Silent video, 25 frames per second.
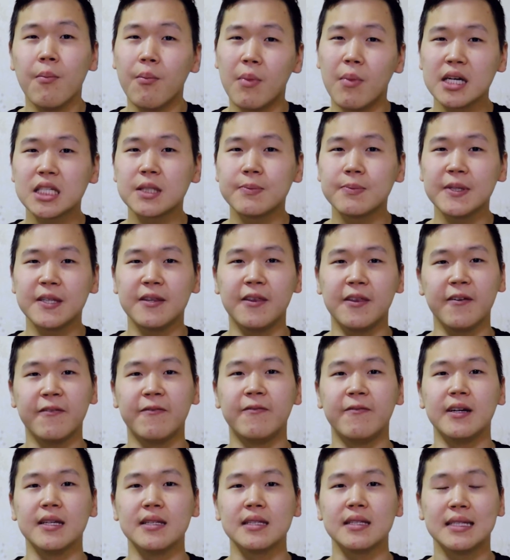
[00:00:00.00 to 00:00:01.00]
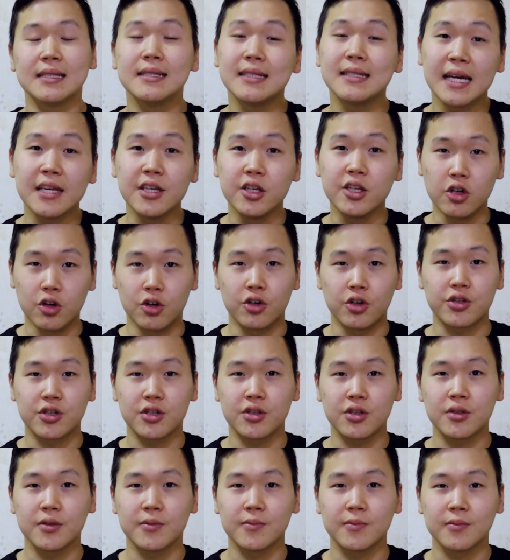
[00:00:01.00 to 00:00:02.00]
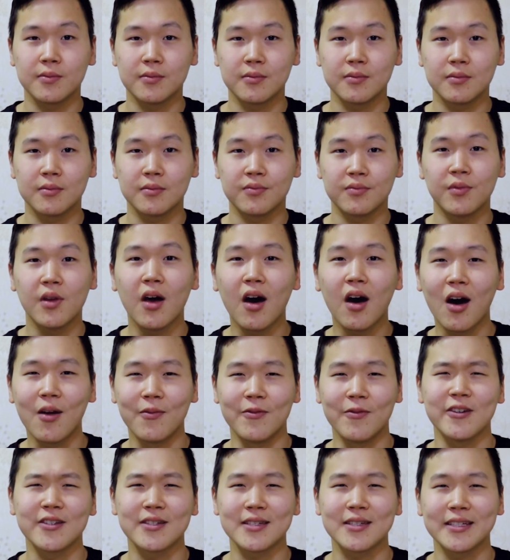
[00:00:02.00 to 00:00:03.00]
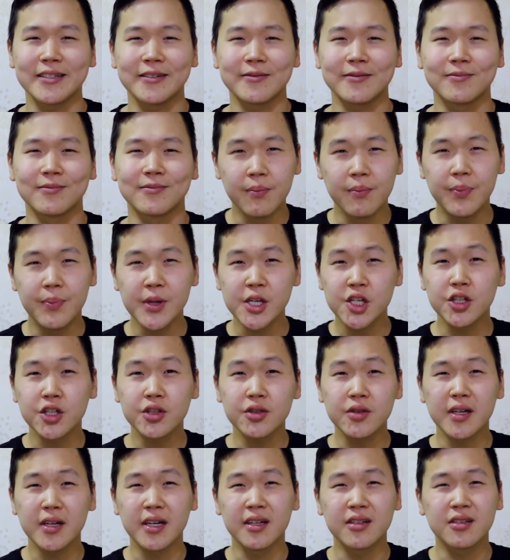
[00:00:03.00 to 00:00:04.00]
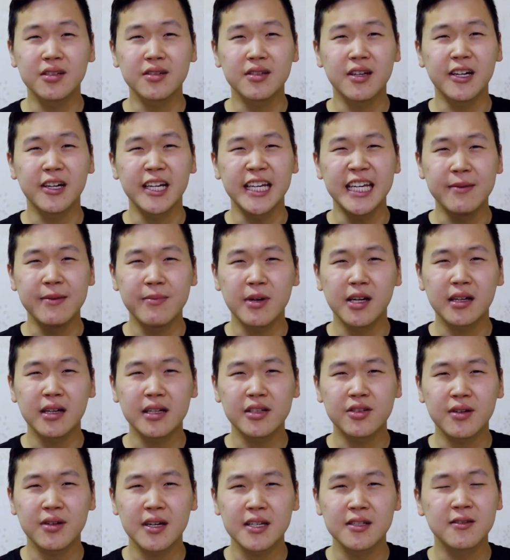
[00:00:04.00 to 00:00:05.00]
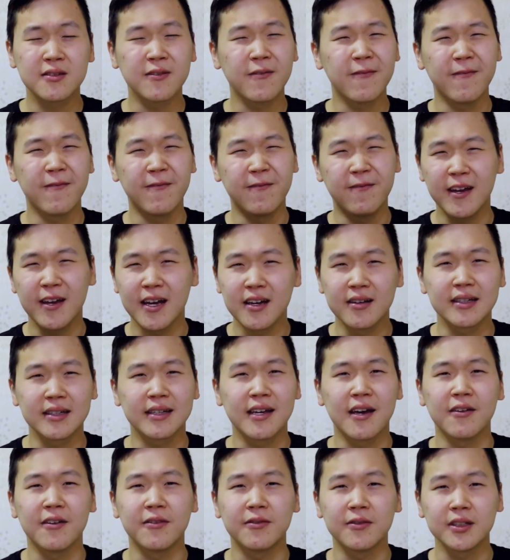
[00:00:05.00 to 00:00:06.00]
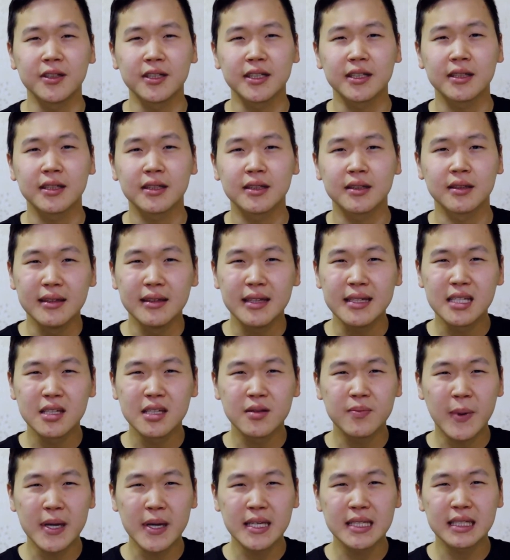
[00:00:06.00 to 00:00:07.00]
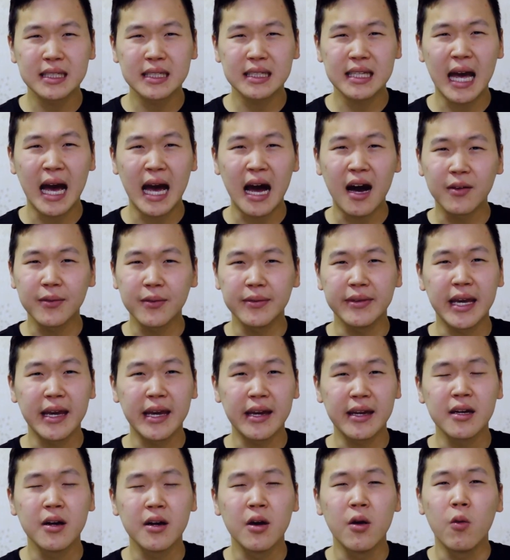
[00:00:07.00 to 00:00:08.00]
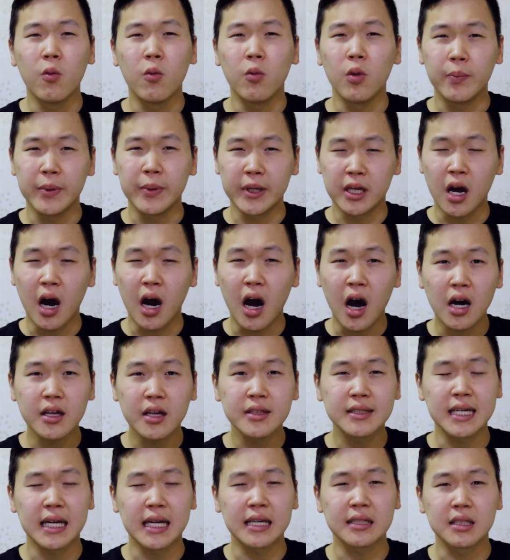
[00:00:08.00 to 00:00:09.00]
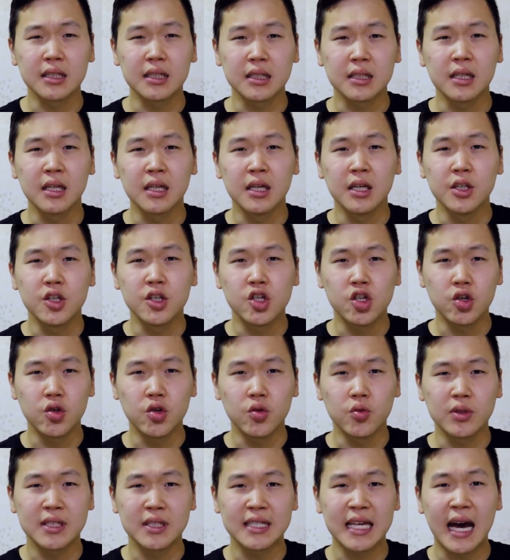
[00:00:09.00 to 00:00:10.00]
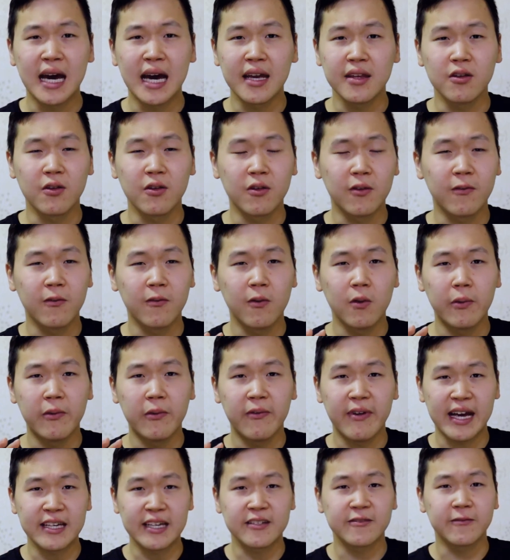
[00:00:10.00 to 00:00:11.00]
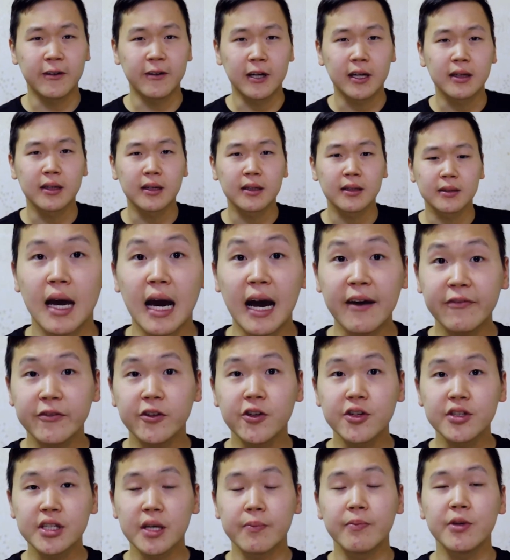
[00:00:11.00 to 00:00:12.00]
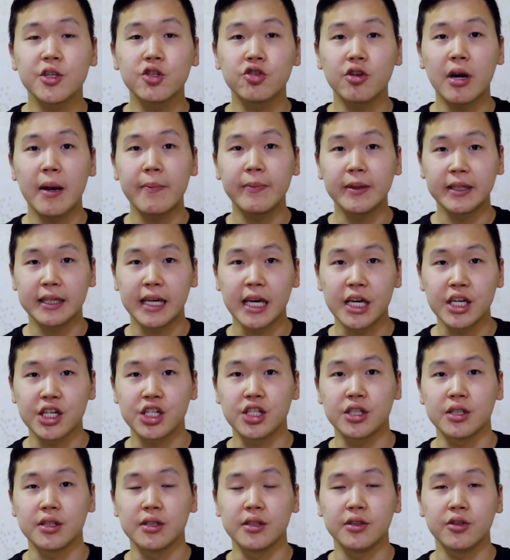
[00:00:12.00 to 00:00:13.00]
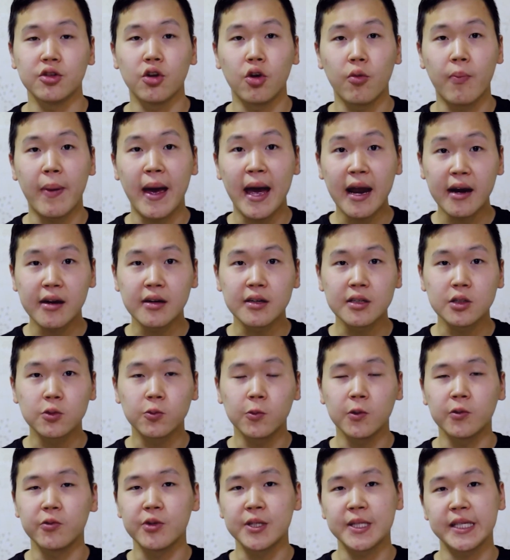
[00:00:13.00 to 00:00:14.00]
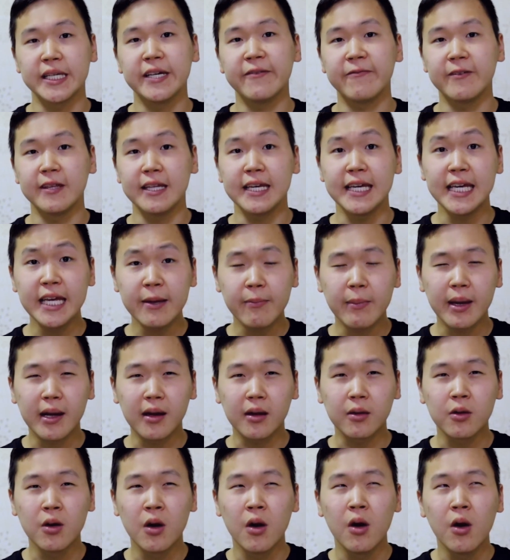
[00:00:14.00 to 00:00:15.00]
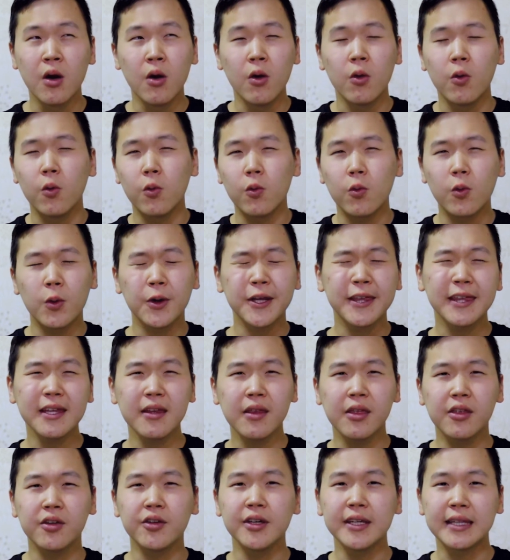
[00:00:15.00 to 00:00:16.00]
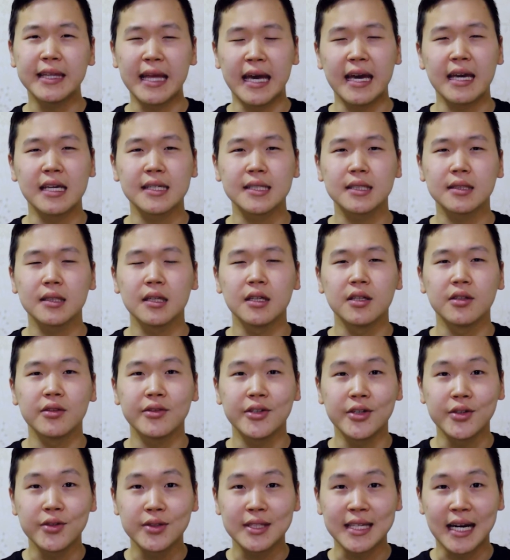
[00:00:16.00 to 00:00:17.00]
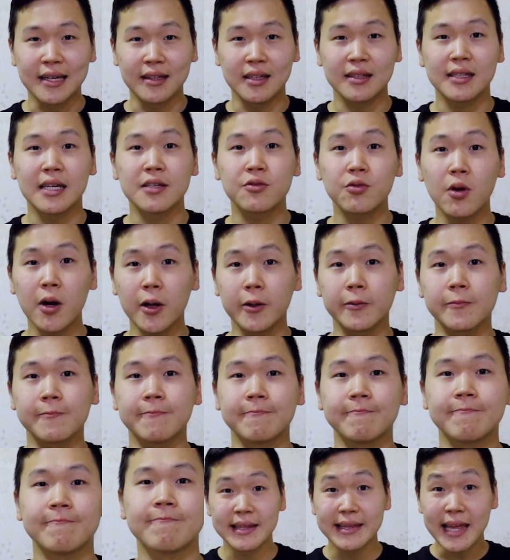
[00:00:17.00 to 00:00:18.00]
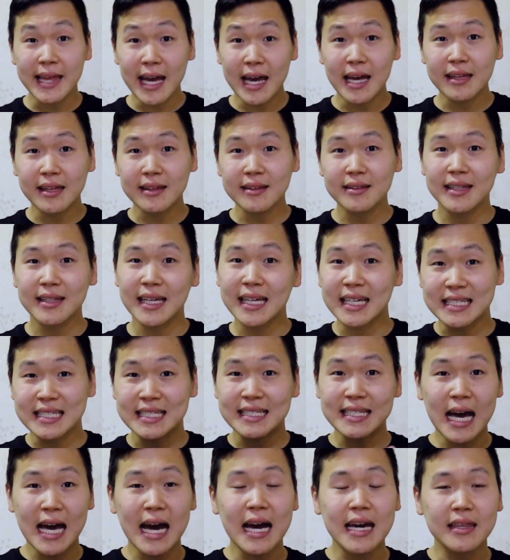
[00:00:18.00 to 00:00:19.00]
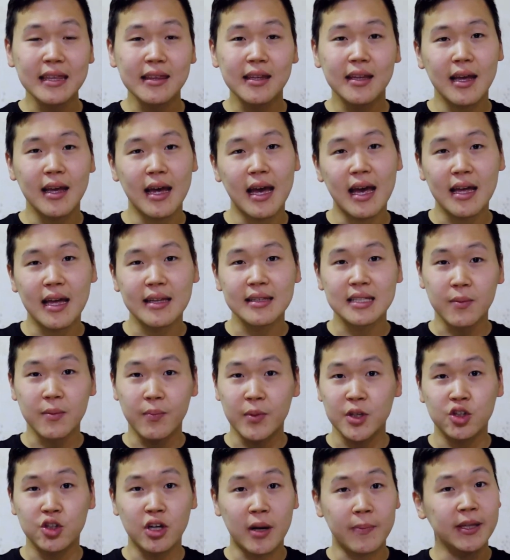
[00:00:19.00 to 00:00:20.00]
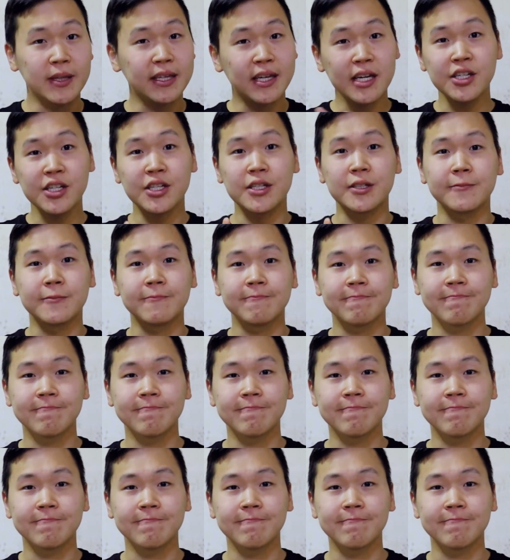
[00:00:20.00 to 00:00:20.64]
must be different than yours, obviously. Be sure to enter their email address very carefully. This is basically how they will be contacted to sign your WASFA. After you submit your application, your parents will receive an email within 3 days to sign it as well. Then they can sign and submit your application.